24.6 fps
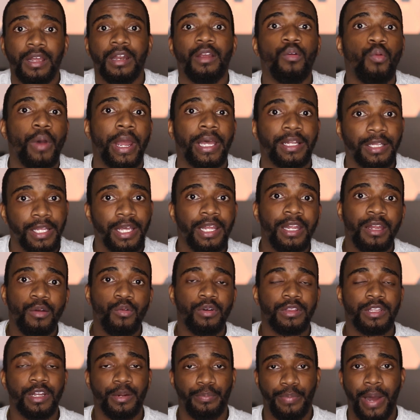Anyway, leading
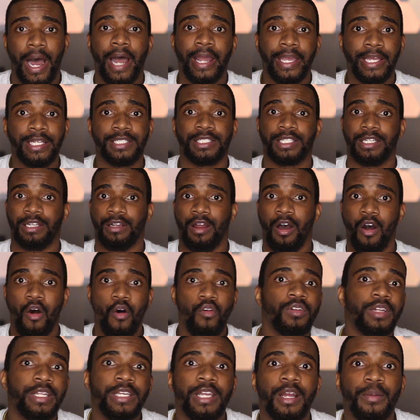with your pockets and
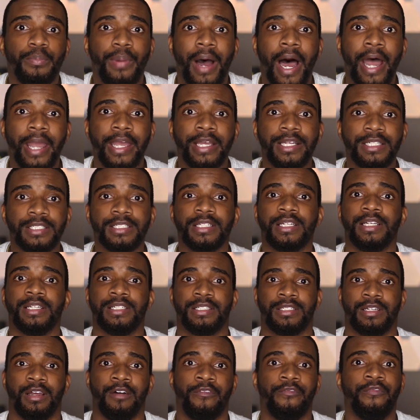only your pockets
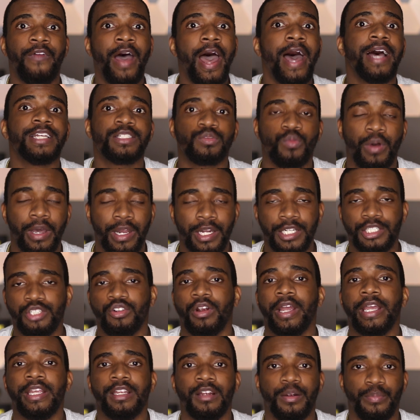is a fast way to
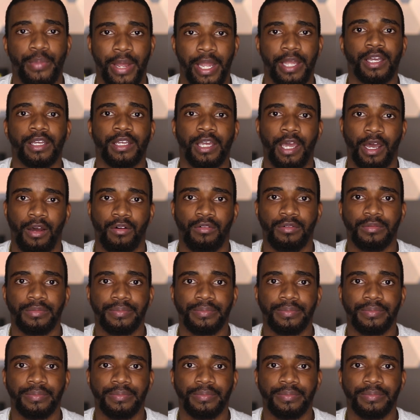drain your bank account.